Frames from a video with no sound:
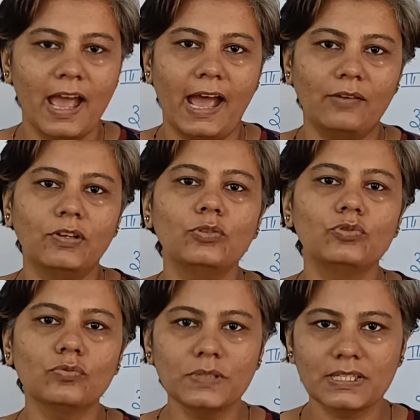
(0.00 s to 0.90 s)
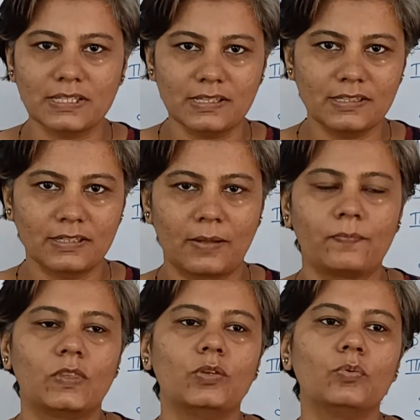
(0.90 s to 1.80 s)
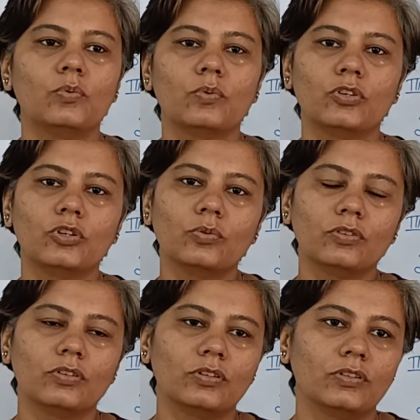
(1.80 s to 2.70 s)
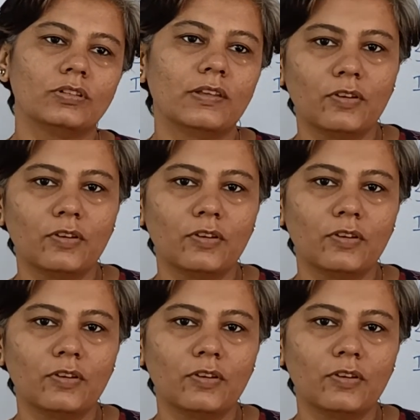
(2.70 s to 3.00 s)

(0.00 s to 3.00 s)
And when you do business, they